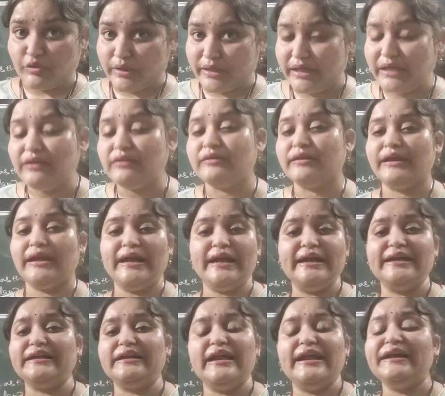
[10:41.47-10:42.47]
Okay,
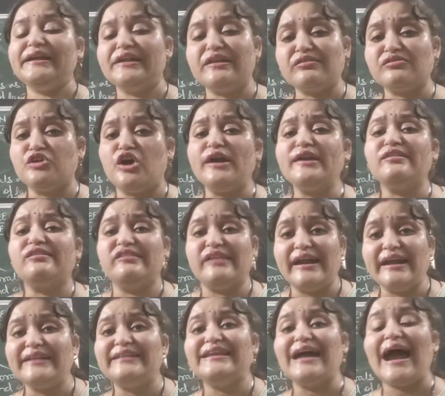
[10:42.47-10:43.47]
it is not
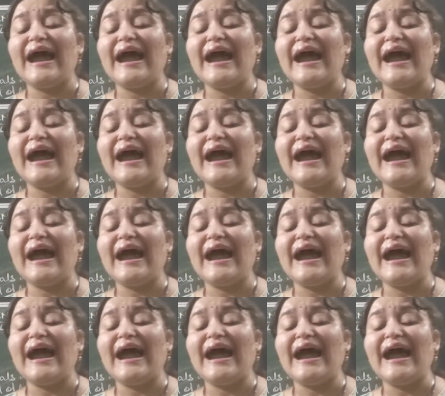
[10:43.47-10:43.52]
said